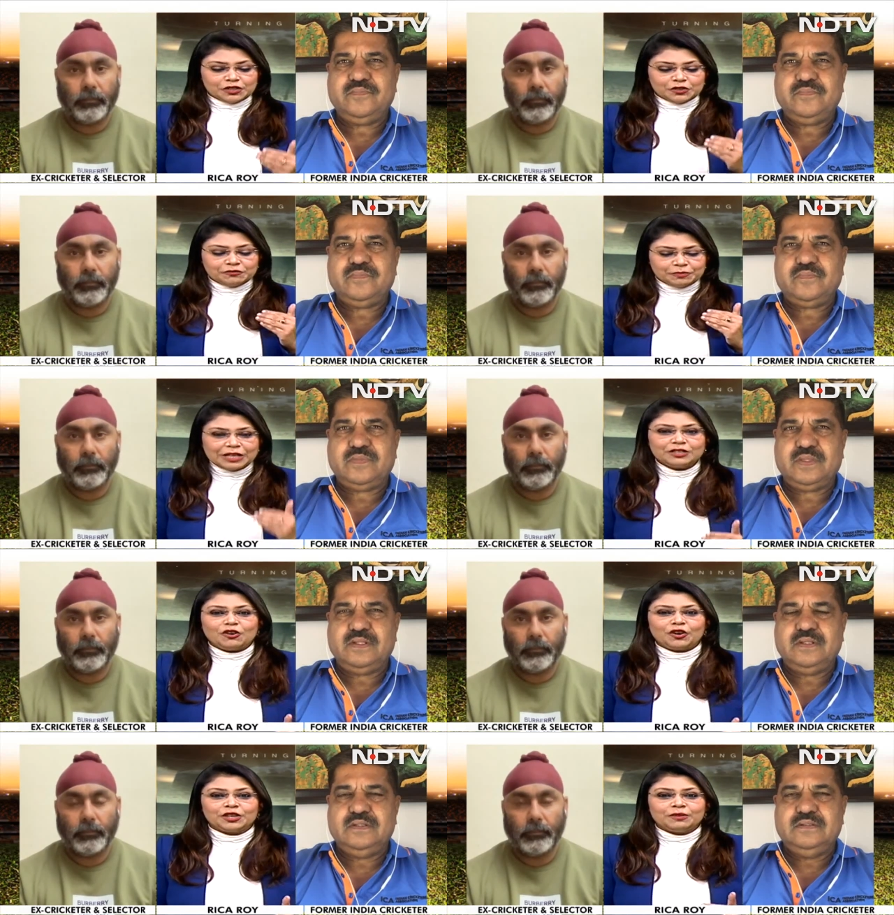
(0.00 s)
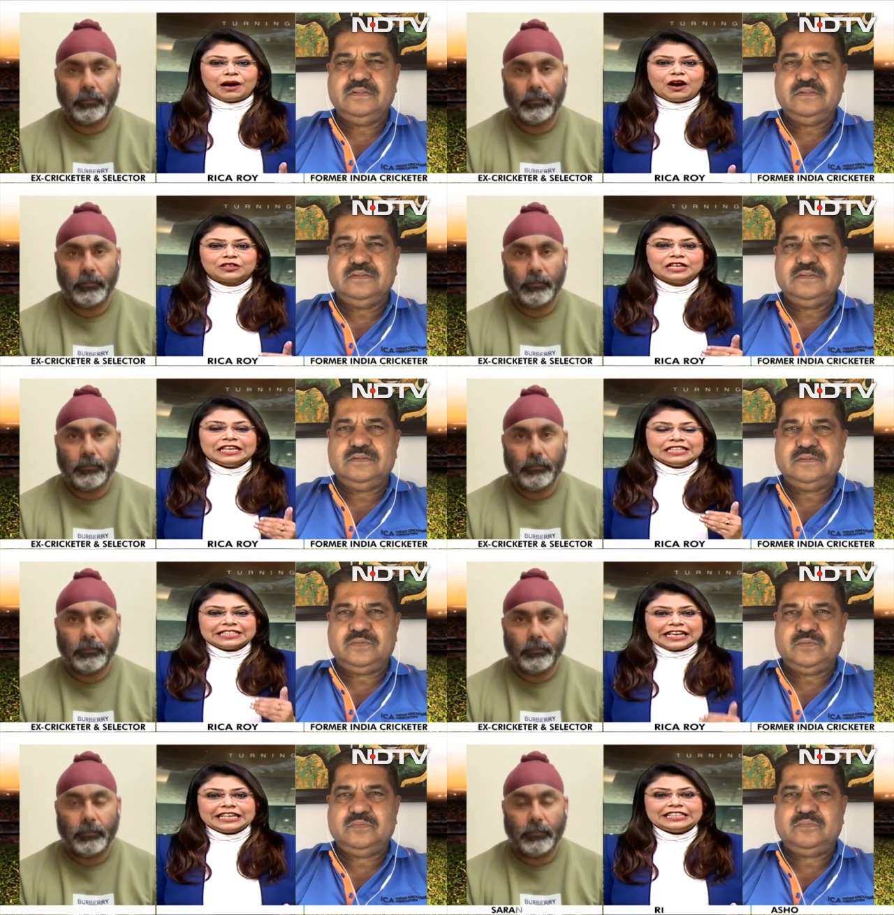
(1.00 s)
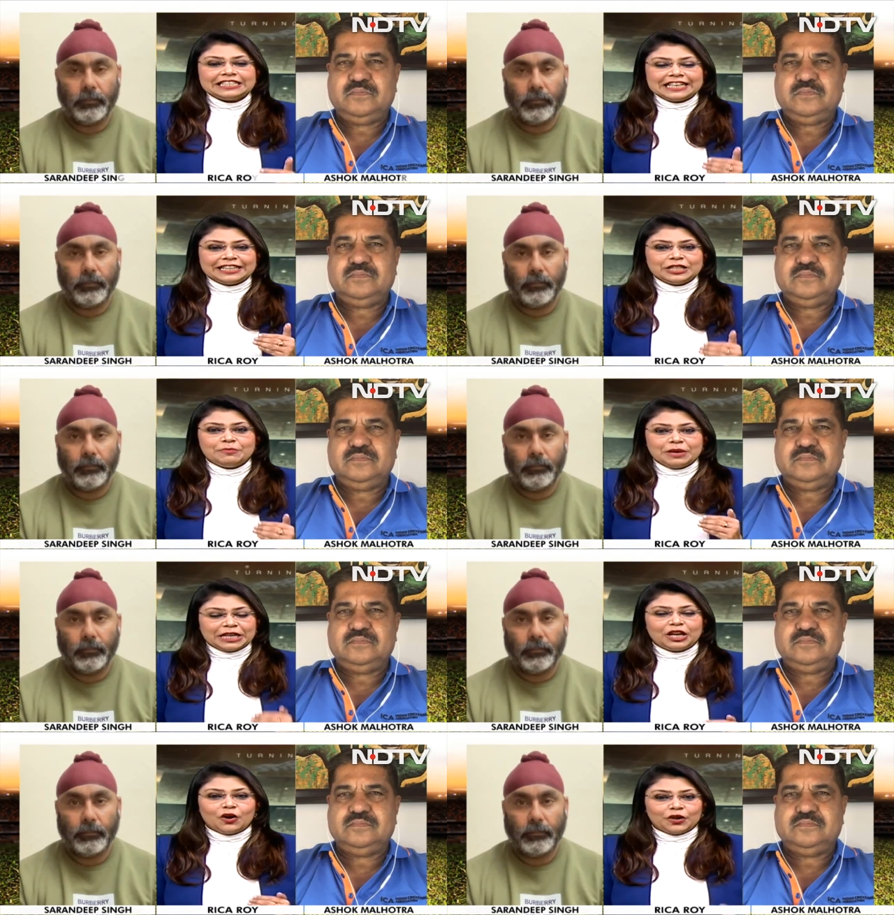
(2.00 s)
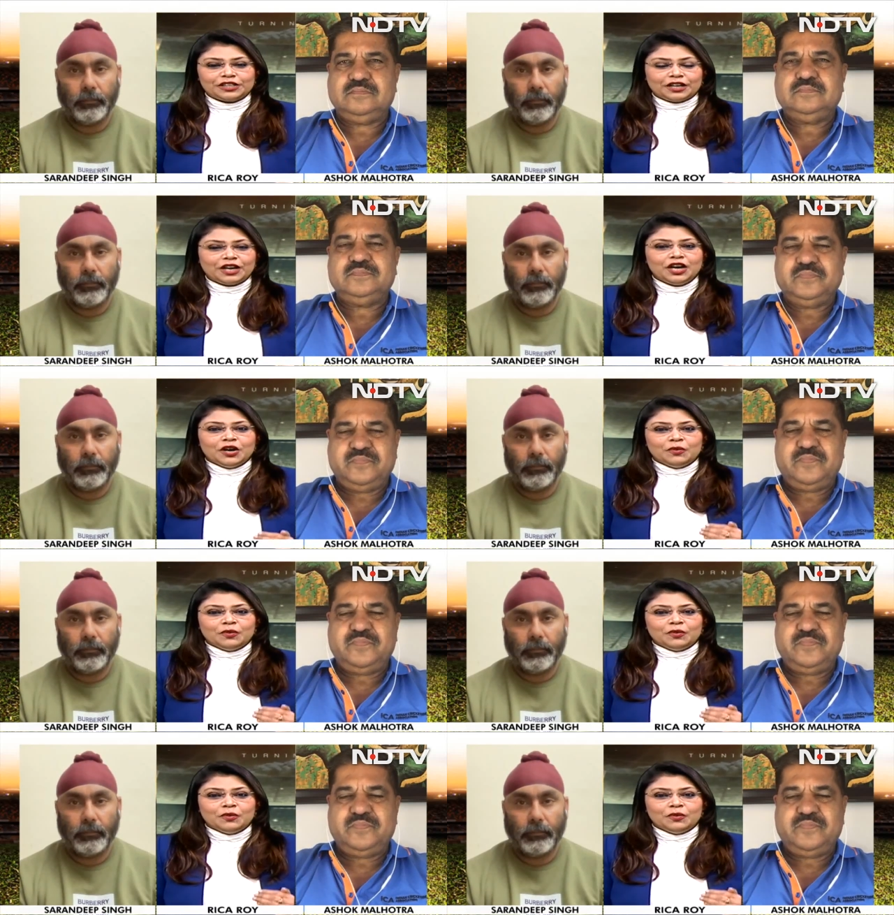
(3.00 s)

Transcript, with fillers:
Speaker 1: You've been talking about change in the middle order.